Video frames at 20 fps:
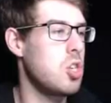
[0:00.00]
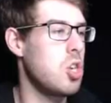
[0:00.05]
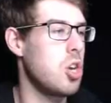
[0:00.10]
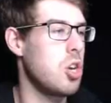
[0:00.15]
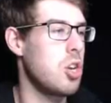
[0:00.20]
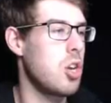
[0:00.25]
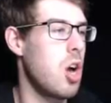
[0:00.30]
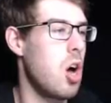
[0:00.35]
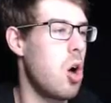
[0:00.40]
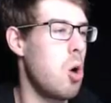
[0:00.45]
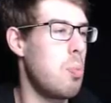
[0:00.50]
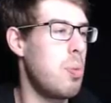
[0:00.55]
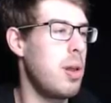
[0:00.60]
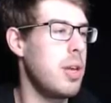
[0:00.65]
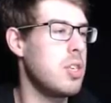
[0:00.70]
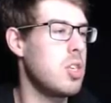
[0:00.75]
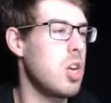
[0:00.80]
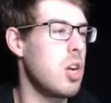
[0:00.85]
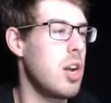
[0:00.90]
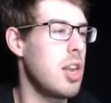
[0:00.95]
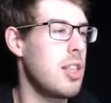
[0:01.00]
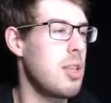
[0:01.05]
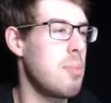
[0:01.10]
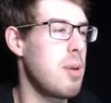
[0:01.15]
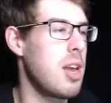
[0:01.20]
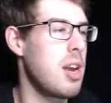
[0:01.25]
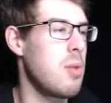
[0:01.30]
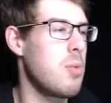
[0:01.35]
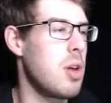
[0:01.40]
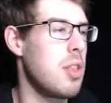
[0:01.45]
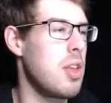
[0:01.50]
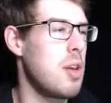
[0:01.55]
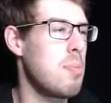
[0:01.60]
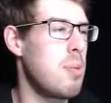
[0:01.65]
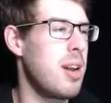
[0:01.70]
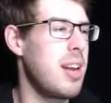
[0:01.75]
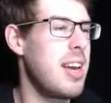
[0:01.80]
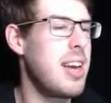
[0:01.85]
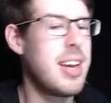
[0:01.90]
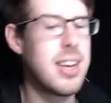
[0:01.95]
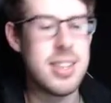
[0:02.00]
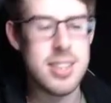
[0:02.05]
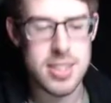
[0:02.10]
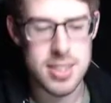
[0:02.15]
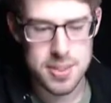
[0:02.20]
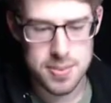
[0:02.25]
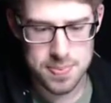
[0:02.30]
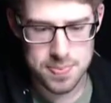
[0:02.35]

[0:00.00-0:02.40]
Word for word: good. Oh, please don't let there be anyone there, please.